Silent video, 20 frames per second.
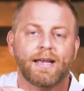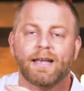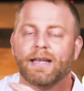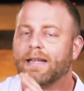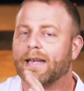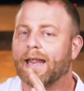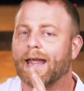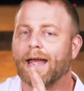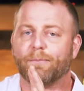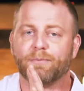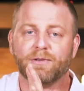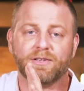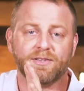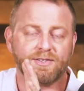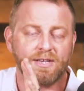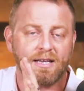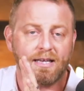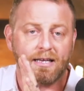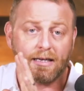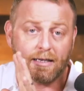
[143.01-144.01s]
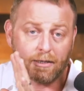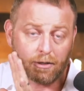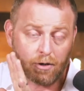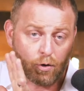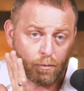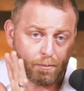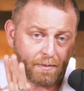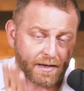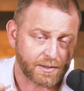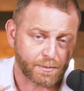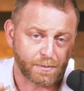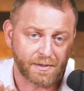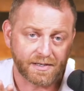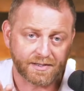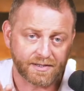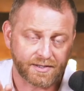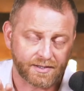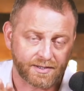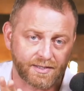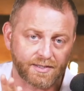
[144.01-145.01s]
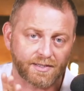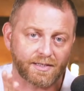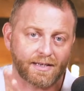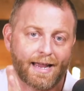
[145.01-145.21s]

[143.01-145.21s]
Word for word: it happens in home based businesses,